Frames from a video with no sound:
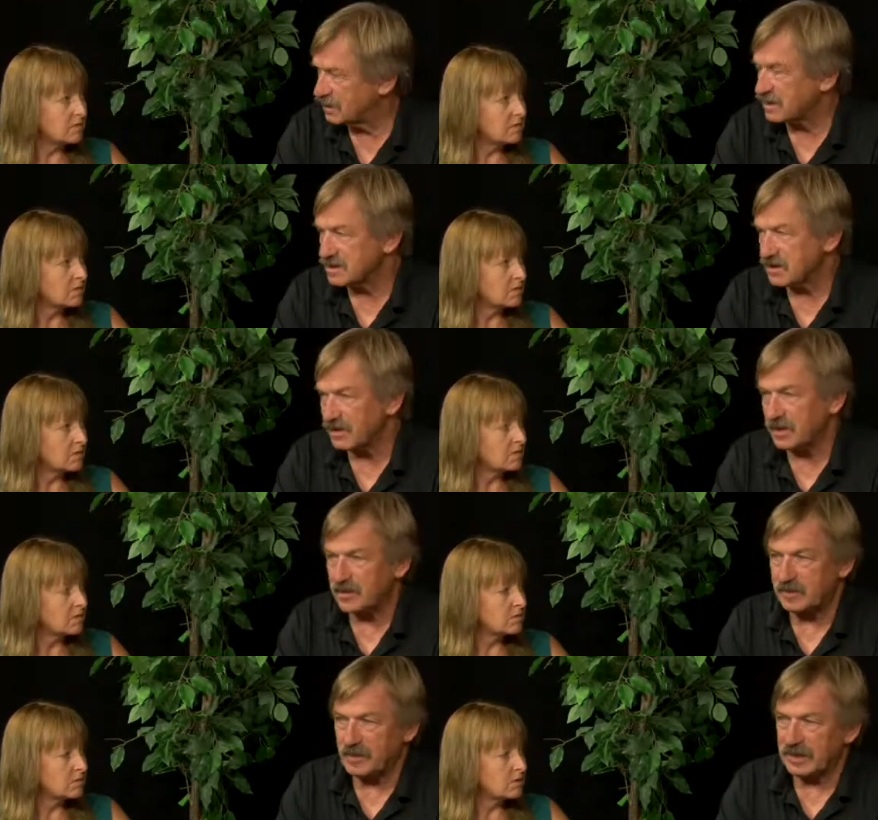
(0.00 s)
Speaker 1: Yeah, so they
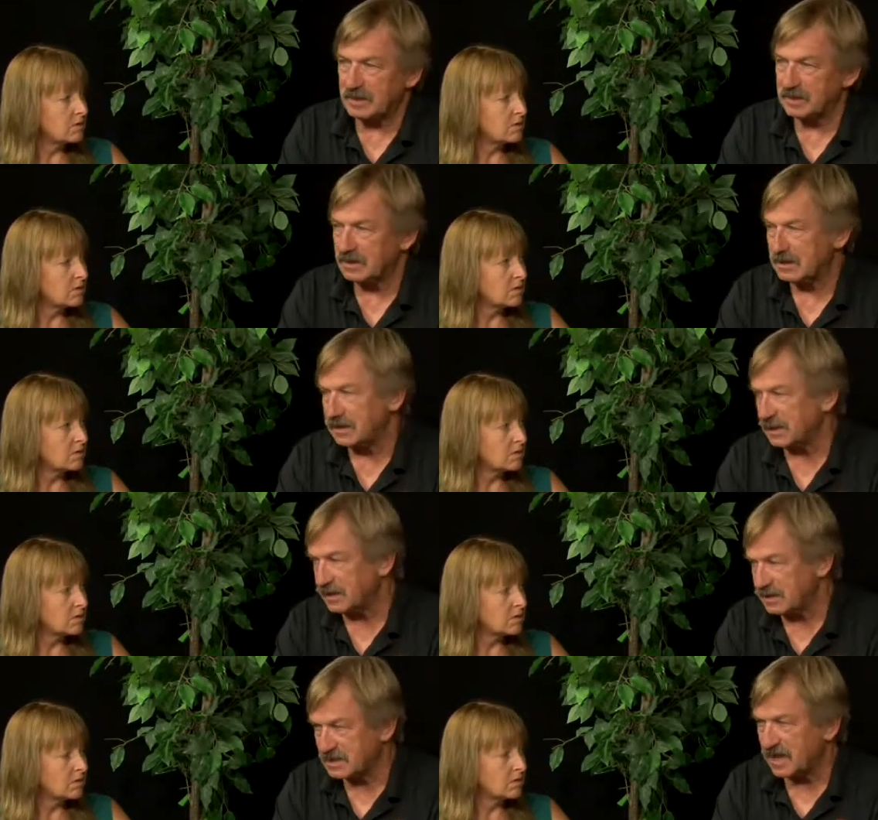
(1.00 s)
would be uh,
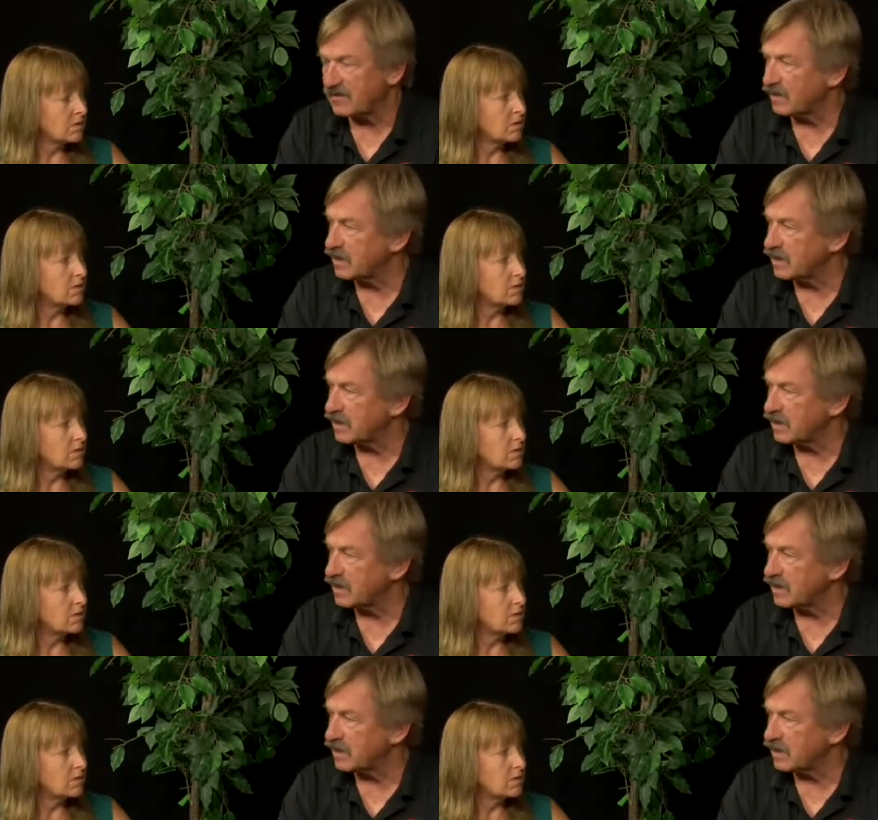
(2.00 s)
the safer